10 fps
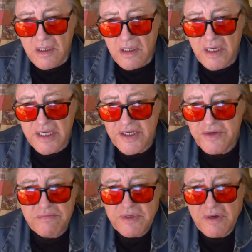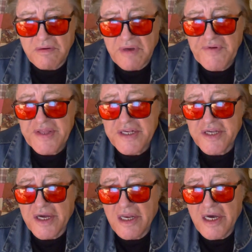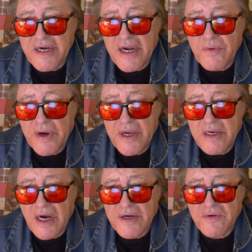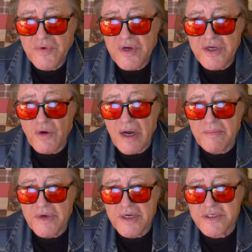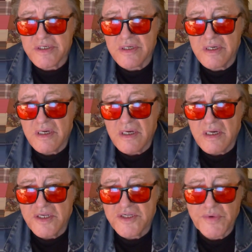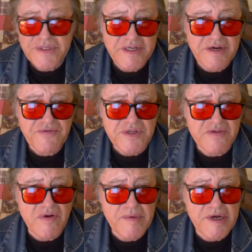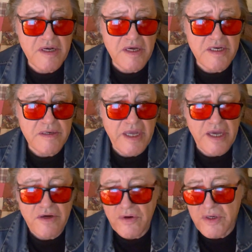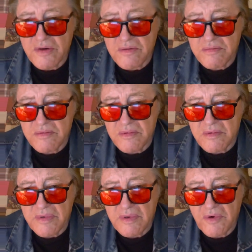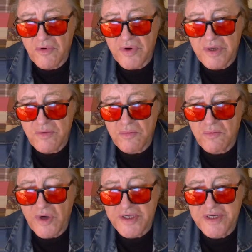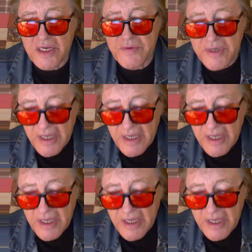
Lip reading: I can do, everything's online anyway. I don't really go out much. So what's the difference if I'm online in Hanoi or in West Hollywood?